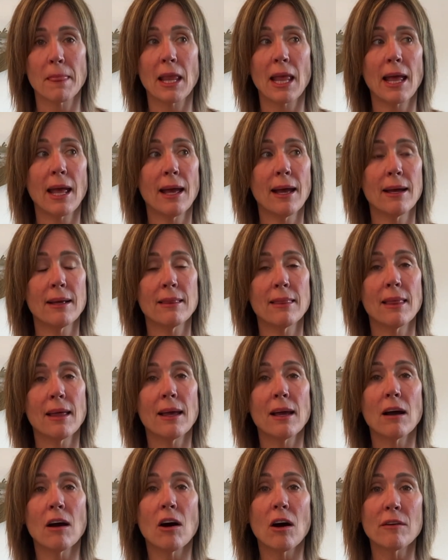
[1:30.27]
and
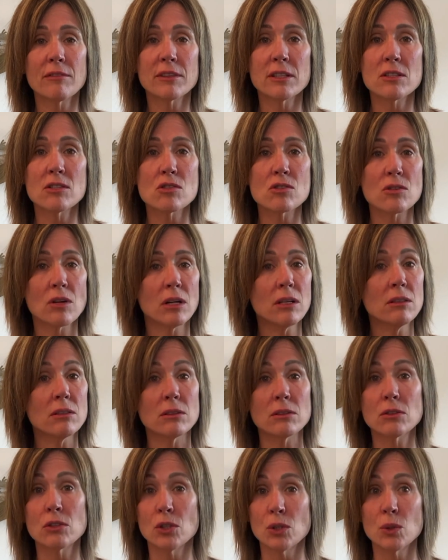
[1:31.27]
they often
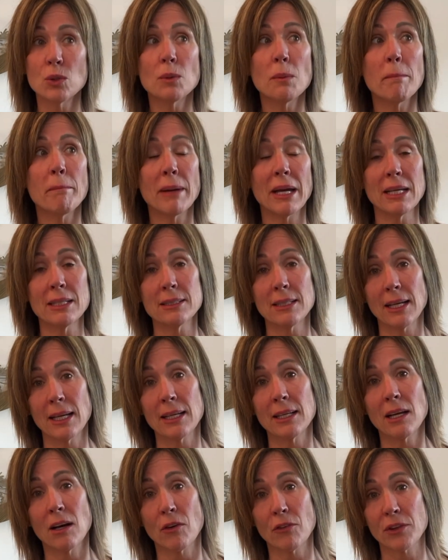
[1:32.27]
struggle to
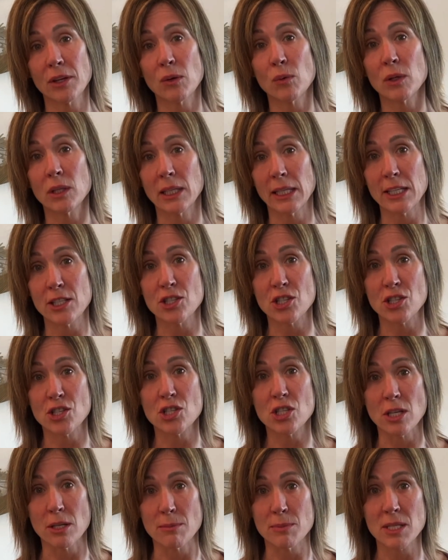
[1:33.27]
maintain healthy
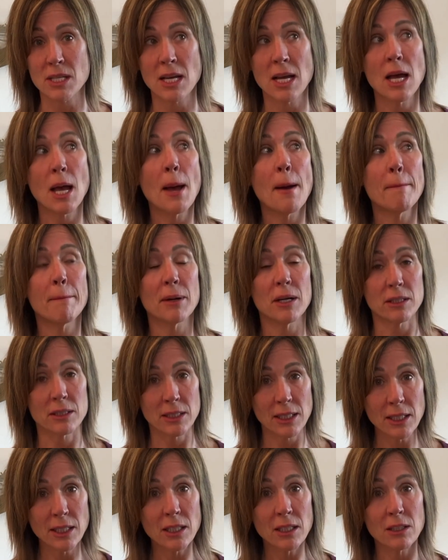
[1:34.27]
relationships,
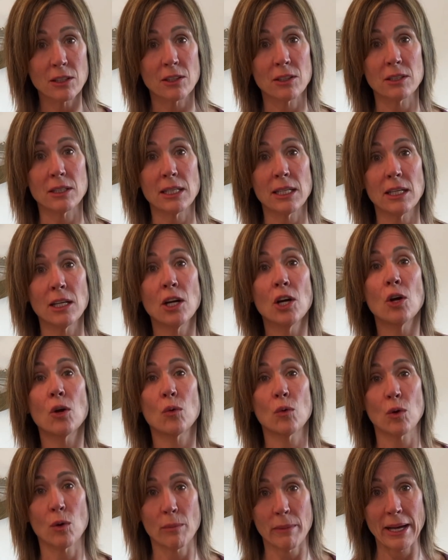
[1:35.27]
particularly
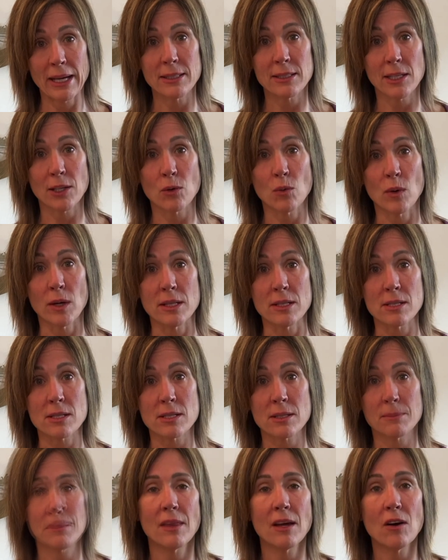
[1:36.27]
romantic
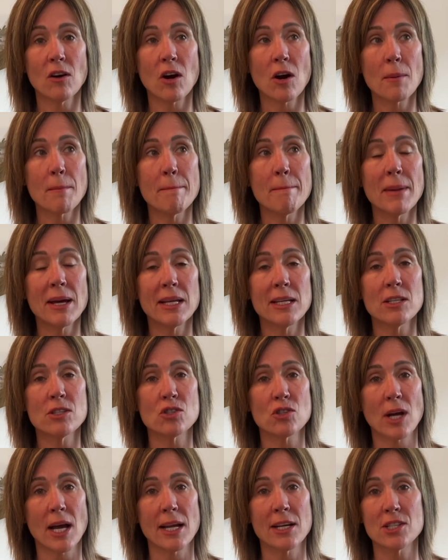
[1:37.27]
ones. There are many
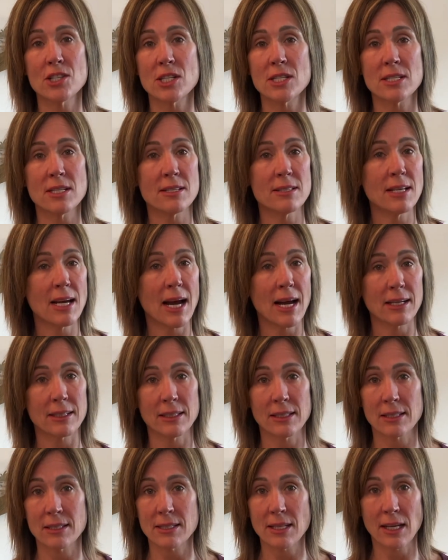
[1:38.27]
strategies and
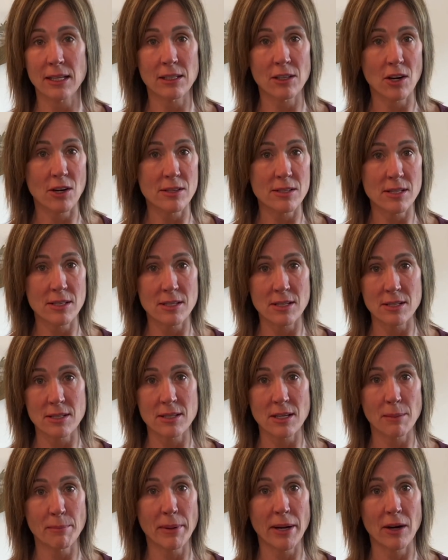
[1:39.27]
tactics that
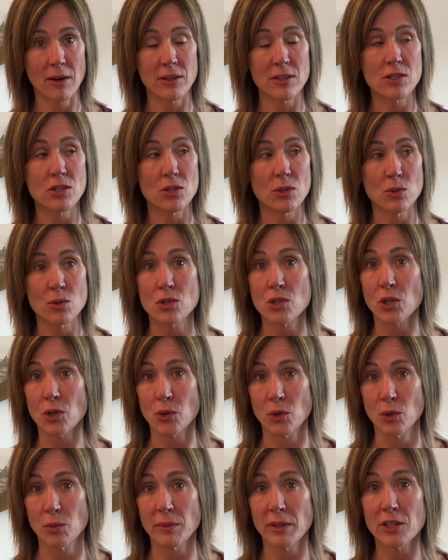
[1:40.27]
narcissistic parents use to
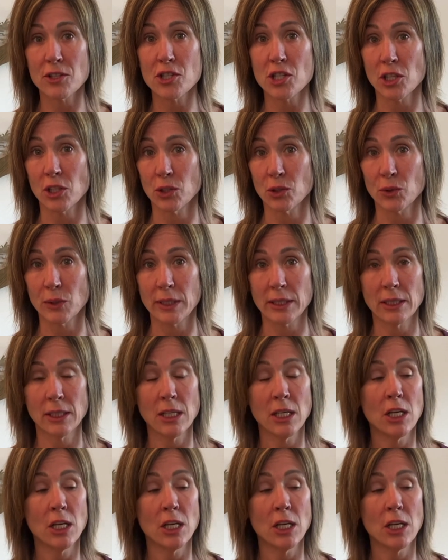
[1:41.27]
groom their children,